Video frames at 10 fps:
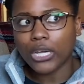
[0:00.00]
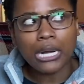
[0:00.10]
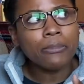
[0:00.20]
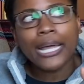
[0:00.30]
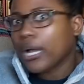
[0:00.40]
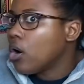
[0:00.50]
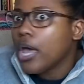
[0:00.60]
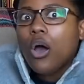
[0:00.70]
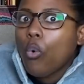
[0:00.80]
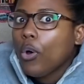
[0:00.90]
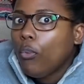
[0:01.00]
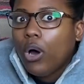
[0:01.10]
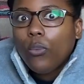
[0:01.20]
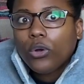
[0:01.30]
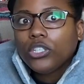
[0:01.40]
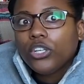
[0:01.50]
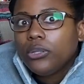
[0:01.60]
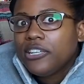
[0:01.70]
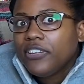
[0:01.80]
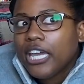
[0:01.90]
And I'm like, in what world are you
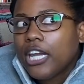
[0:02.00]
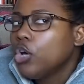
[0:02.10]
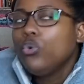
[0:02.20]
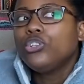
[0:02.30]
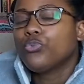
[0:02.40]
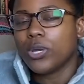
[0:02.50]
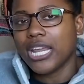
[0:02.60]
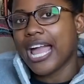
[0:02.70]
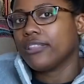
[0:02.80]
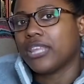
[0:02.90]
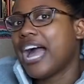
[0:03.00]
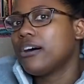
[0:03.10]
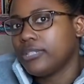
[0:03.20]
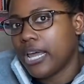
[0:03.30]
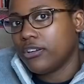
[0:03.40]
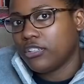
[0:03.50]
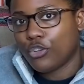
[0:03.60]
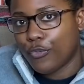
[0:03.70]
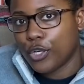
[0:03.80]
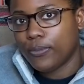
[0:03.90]
living in? Who is reading out The Outsiders as their
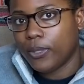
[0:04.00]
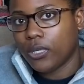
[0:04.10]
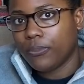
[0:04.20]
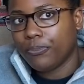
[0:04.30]
first book?